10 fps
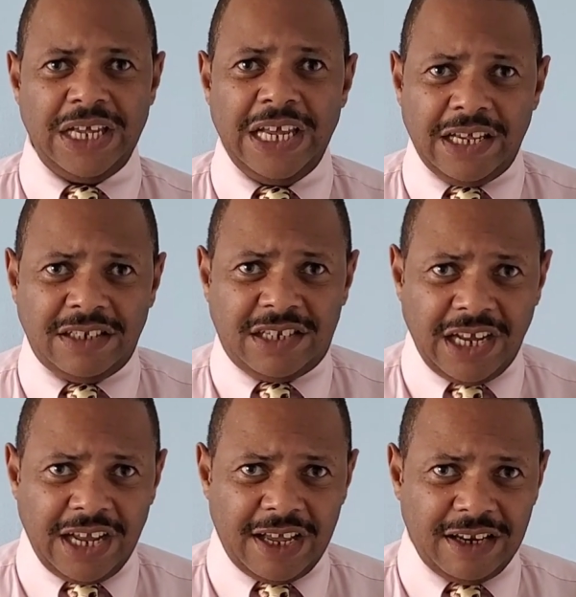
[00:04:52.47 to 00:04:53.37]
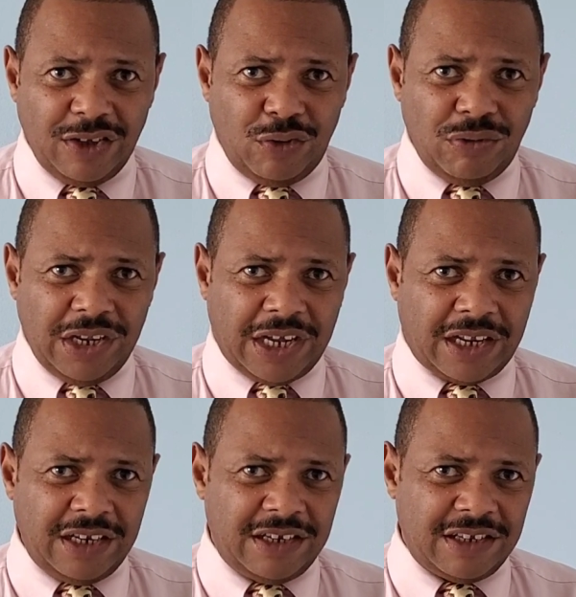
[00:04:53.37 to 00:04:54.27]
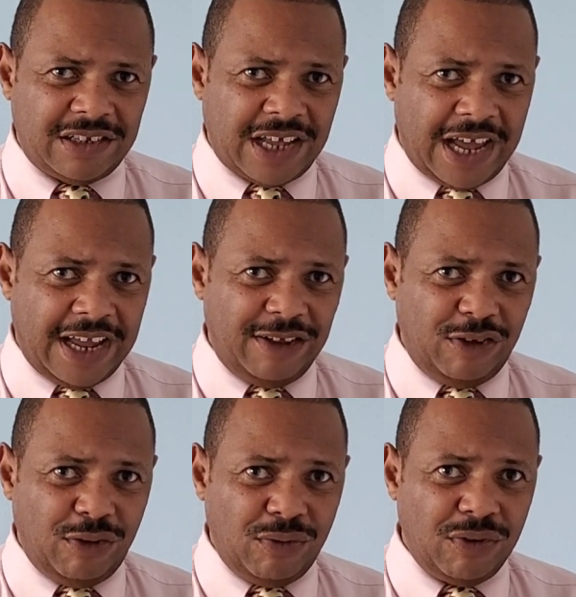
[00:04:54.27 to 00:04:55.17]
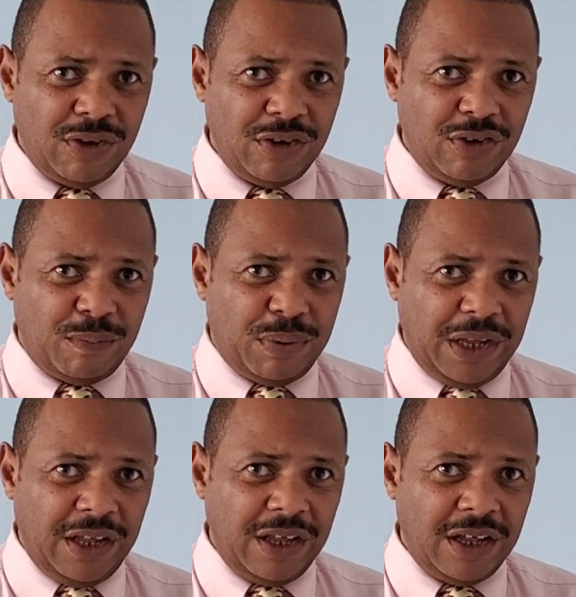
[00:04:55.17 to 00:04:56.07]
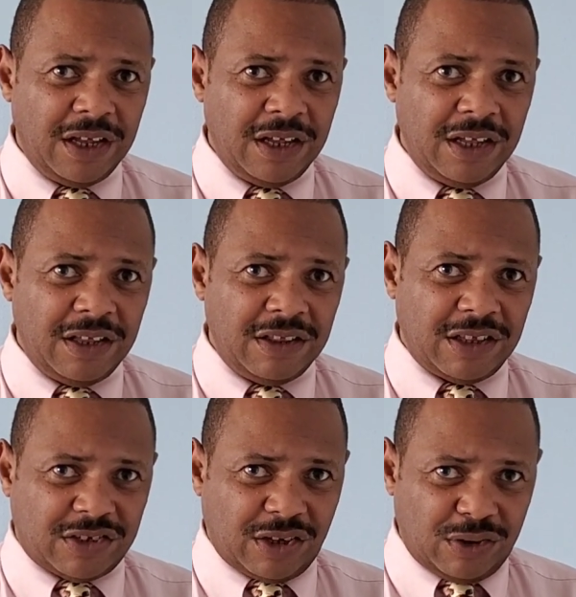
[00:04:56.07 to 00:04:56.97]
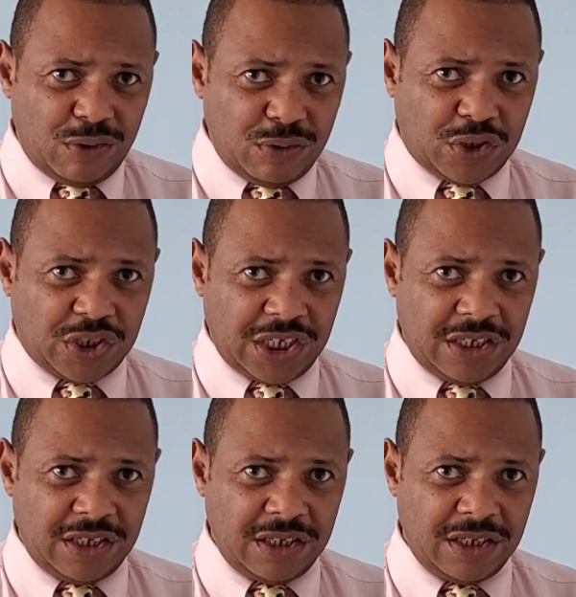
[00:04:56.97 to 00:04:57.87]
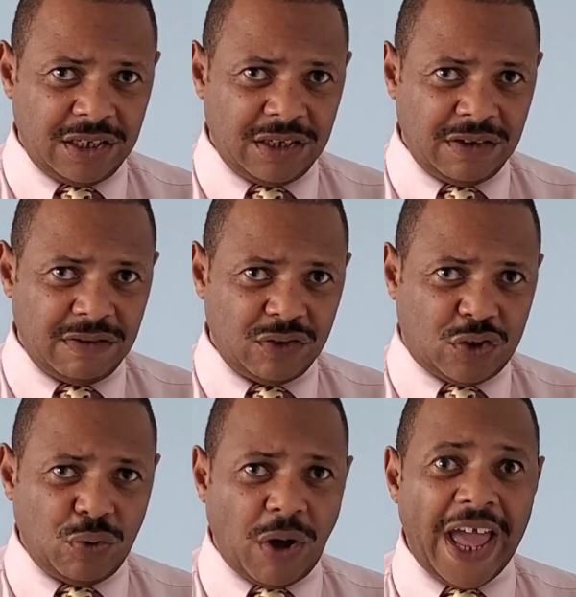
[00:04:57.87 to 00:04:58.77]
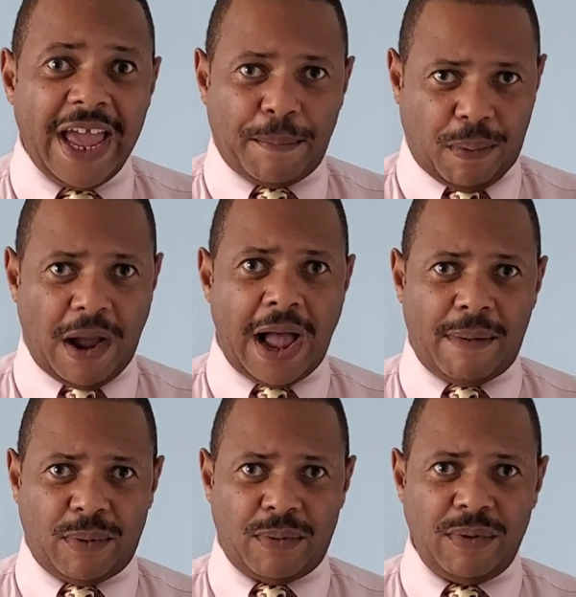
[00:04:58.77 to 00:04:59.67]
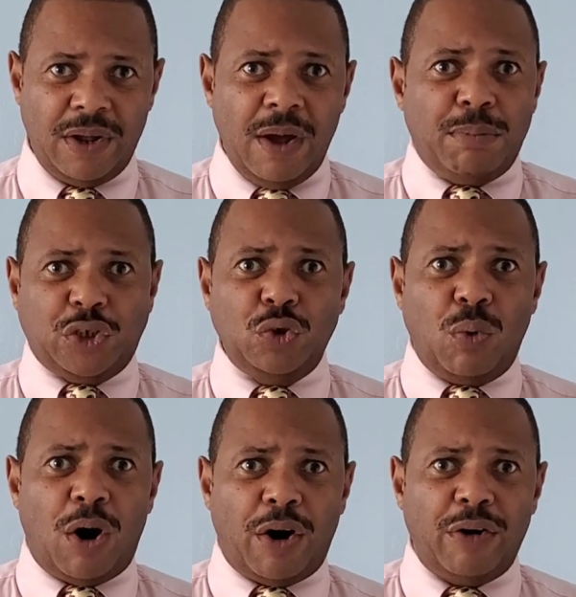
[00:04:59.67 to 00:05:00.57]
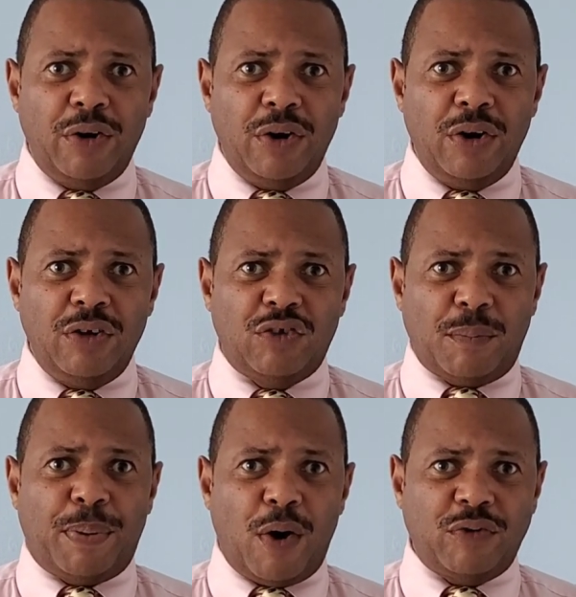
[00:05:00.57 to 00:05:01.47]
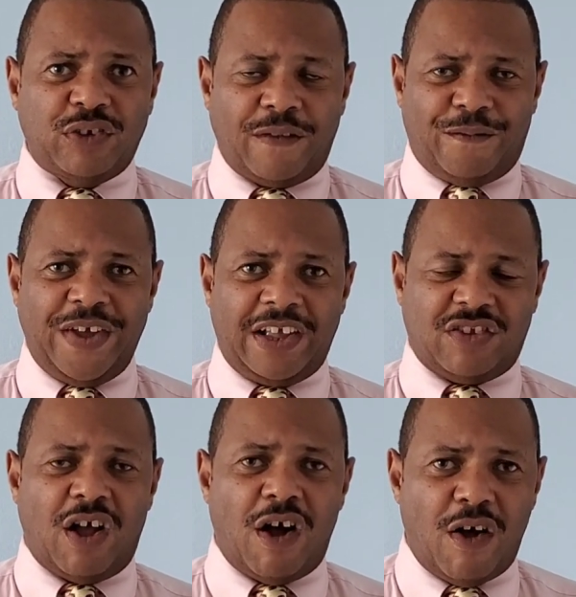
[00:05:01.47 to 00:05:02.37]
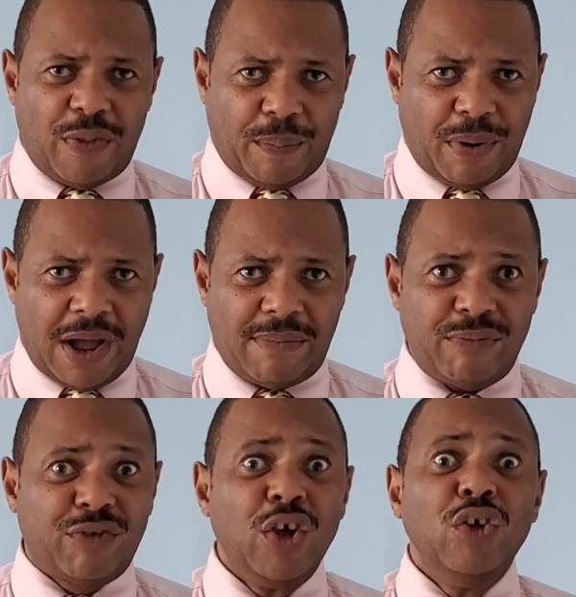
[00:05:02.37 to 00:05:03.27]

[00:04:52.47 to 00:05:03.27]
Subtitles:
He did uniquely design you to be the solution to a problem, but you aren't supposed to fix all the problems.